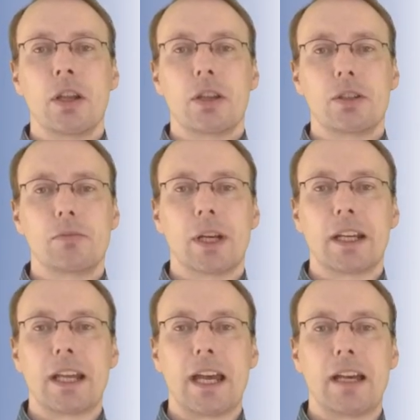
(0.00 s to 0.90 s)
you might
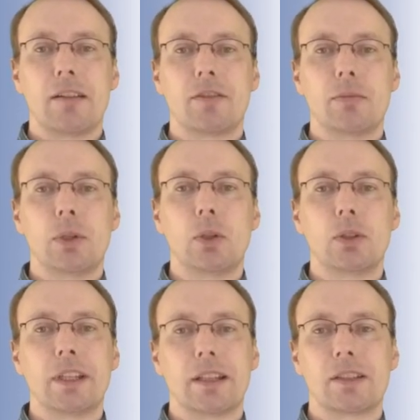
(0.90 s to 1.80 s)
have the mode
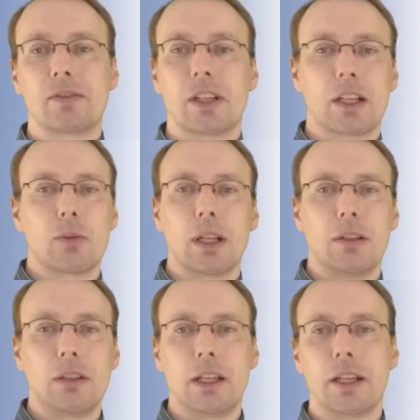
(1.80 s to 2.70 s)
that's very well
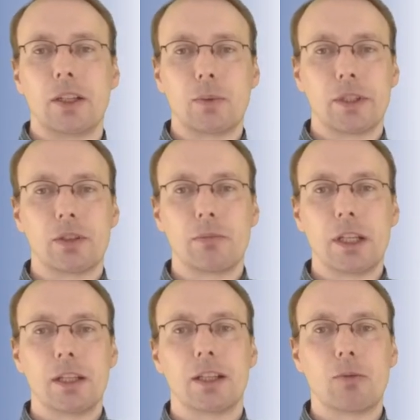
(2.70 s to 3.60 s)
aligned with your
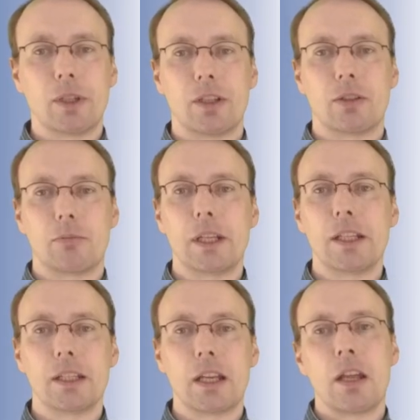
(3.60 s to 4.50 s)
mean and with your
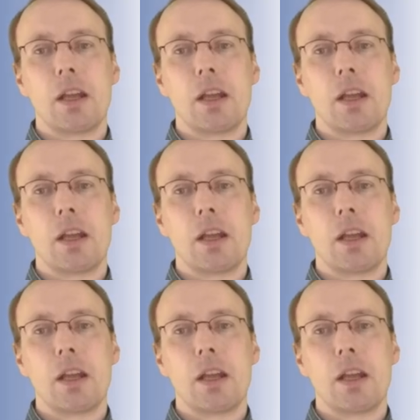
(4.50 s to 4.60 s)
median,